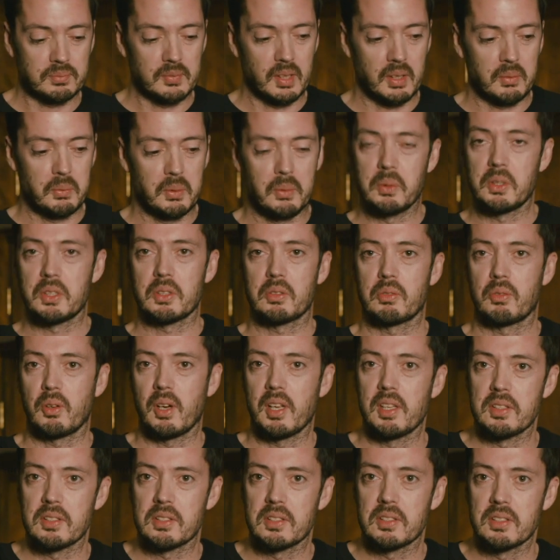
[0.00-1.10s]
We were just
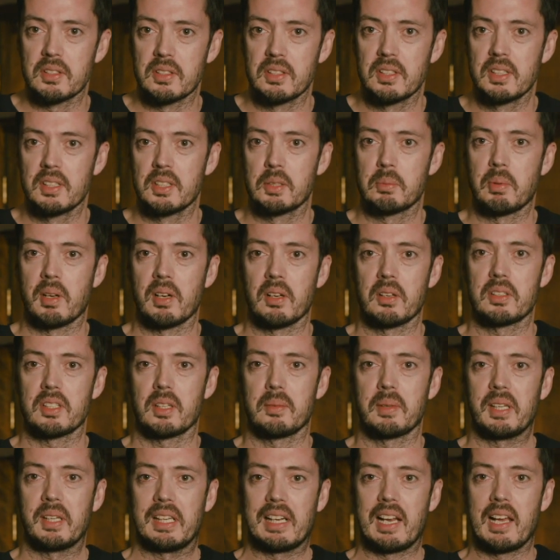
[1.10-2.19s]
friends. Spent a lot of
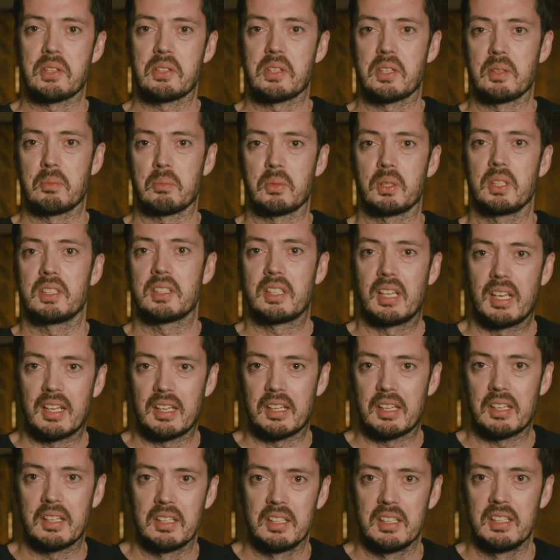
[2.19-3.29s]
time at Glastonbury
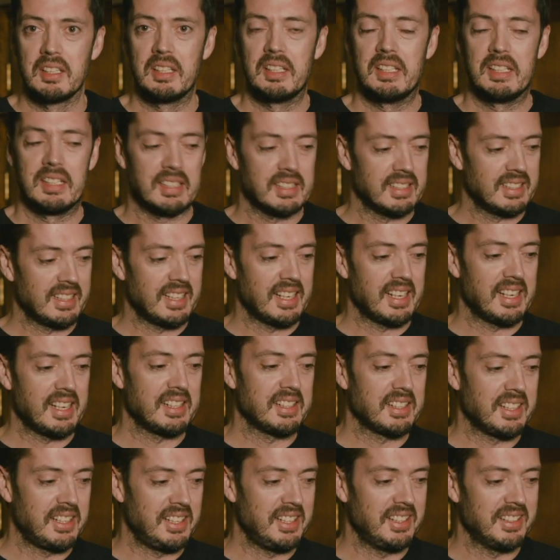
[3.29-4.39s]
together.
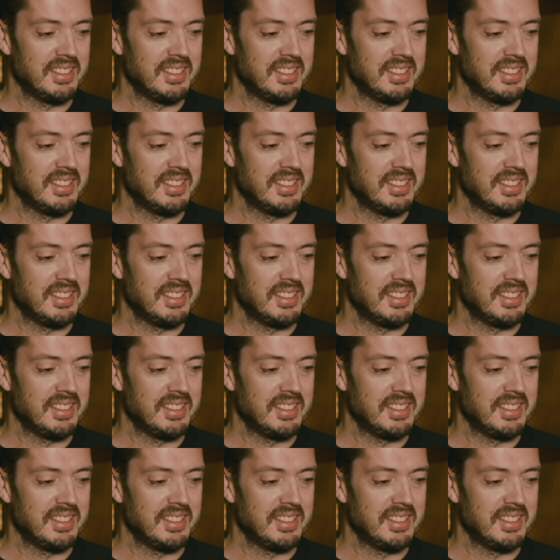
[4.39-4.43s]
And